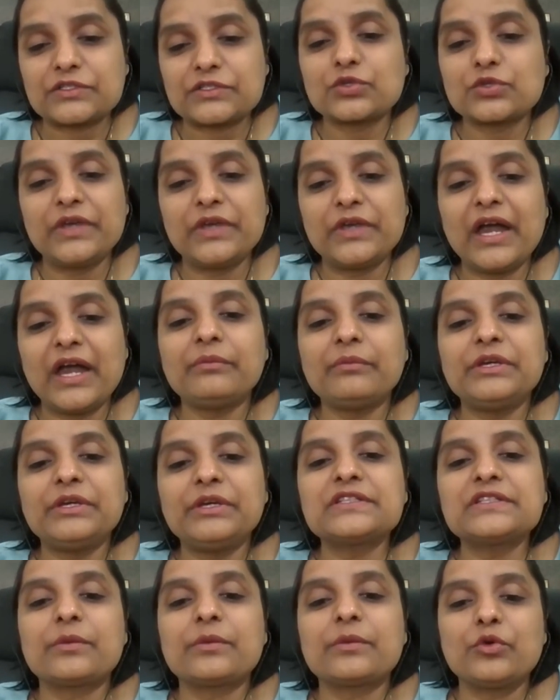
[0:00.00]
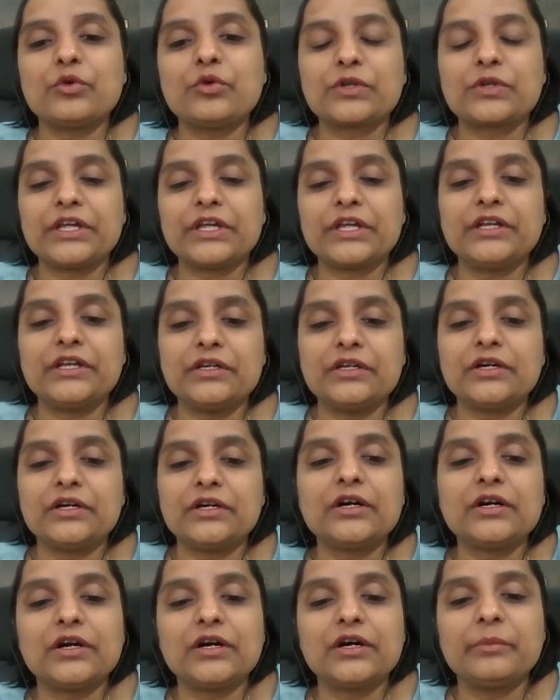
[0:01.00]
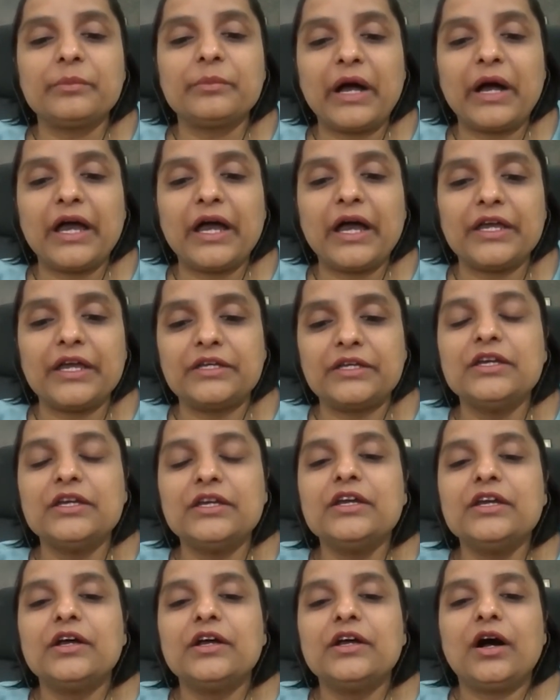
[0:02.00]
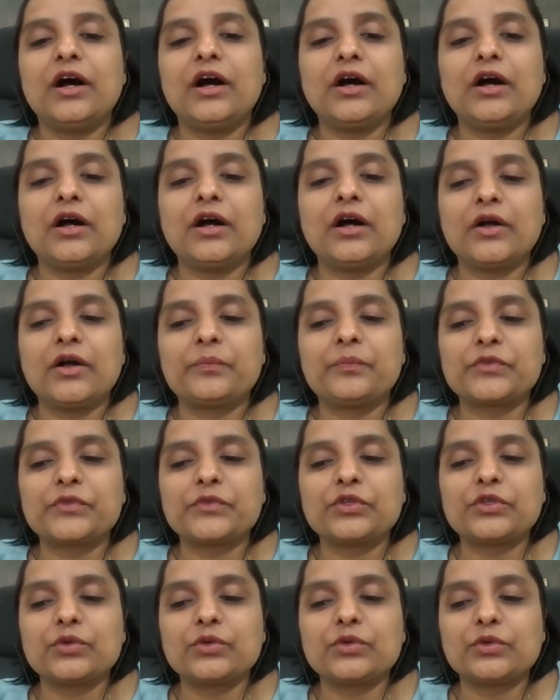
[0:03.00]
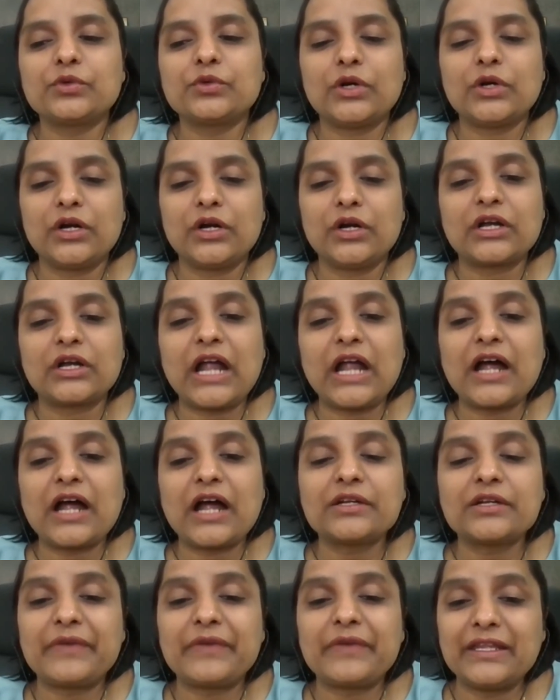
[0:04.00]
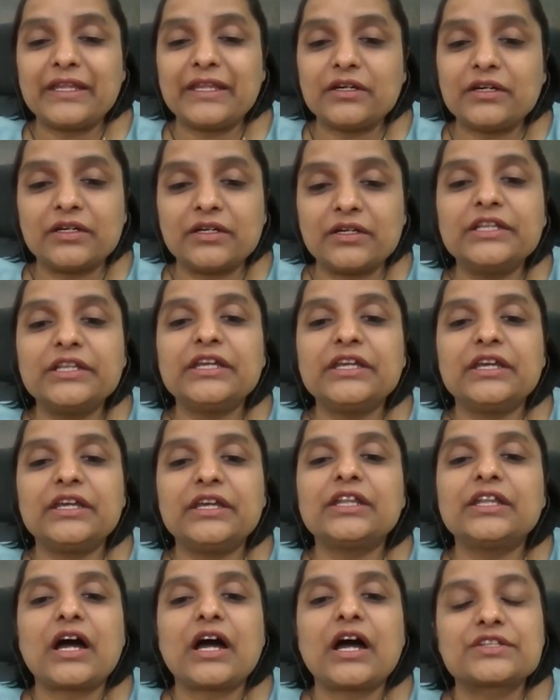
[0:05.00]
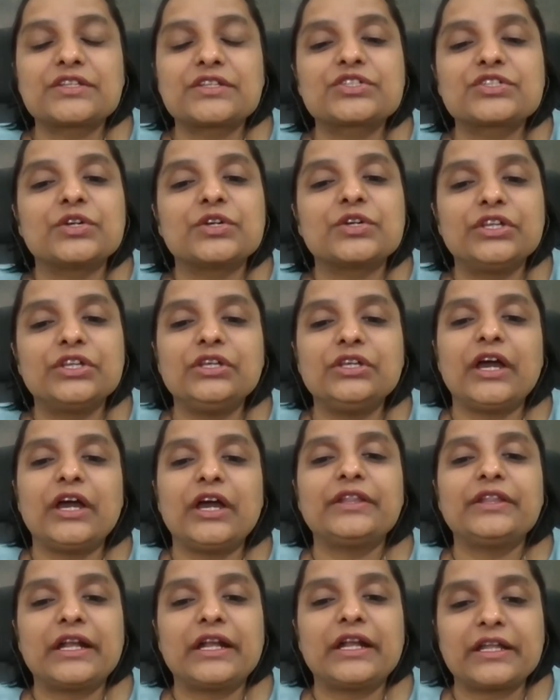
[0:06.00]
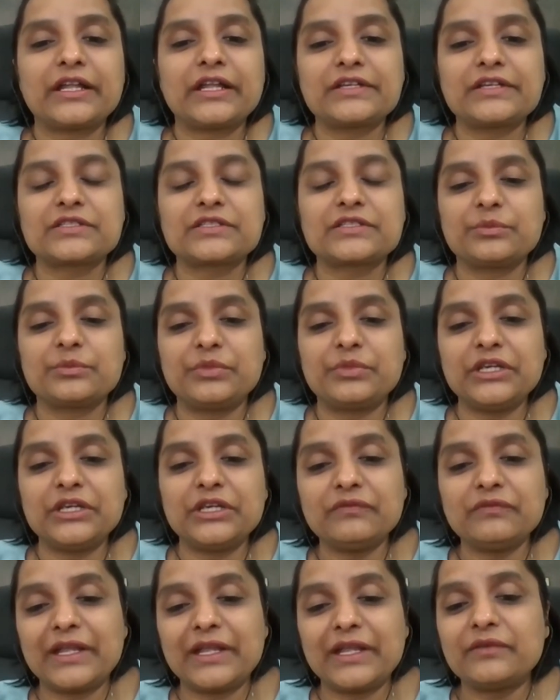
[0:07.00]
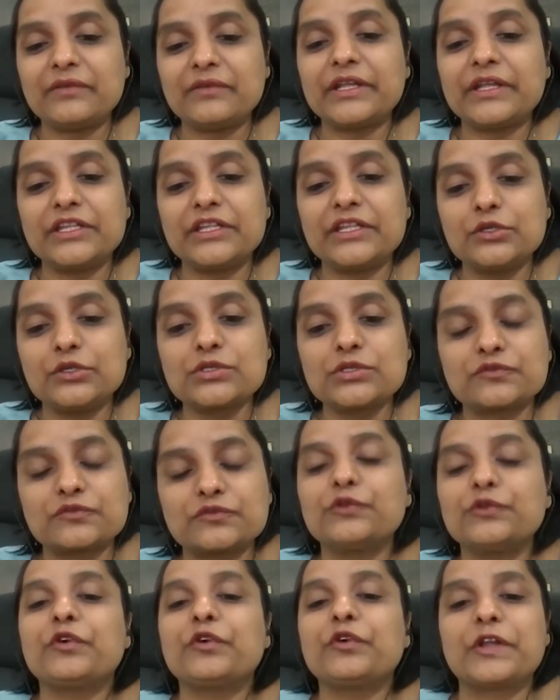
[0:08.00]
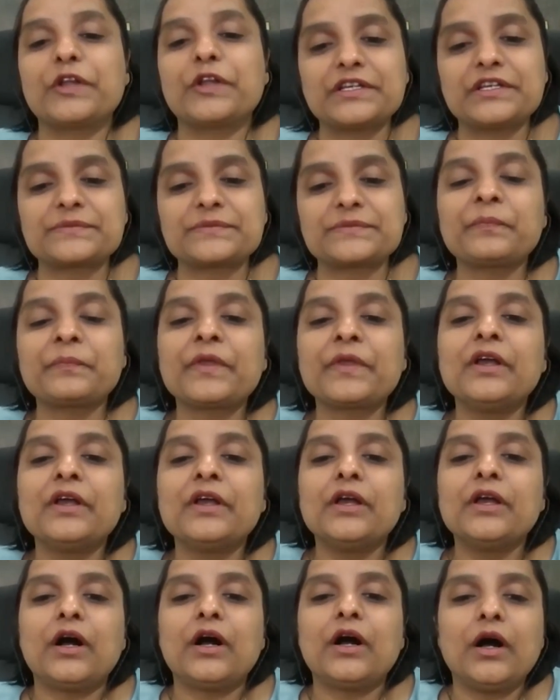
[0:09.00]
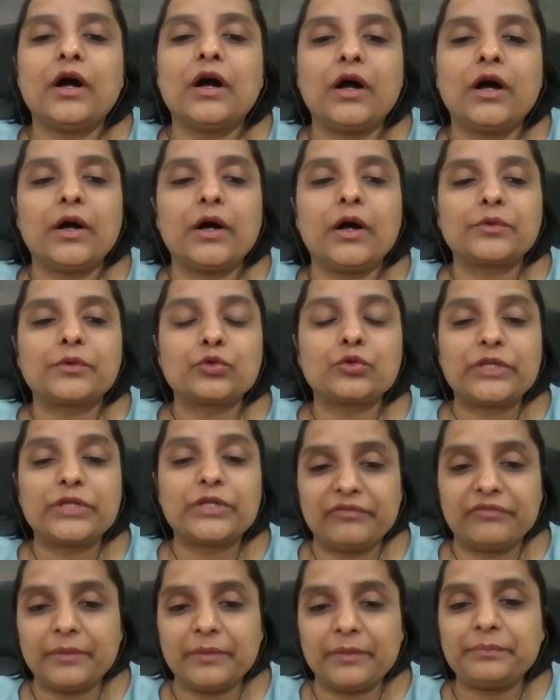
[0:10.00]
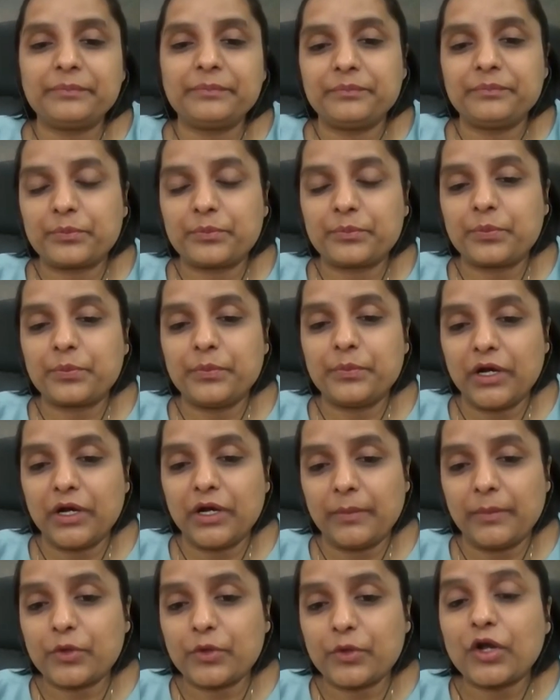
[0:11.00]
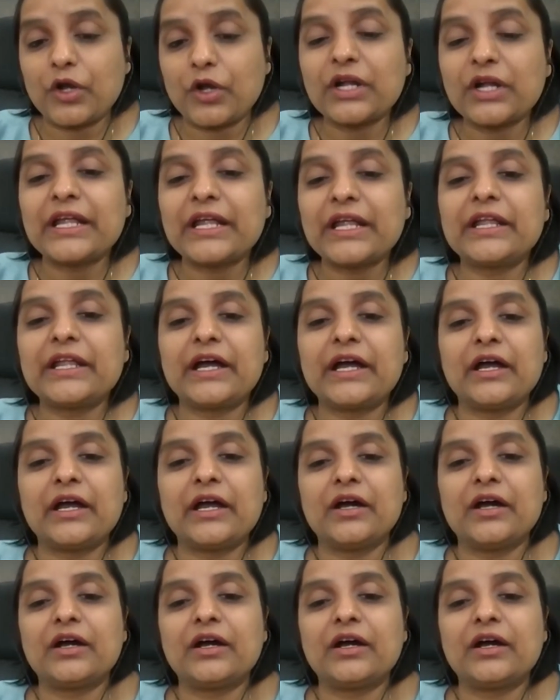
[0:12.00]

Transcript: So we have been supported by, you know, grant very early in our journey, and that has been very, very useful for us to develop product, and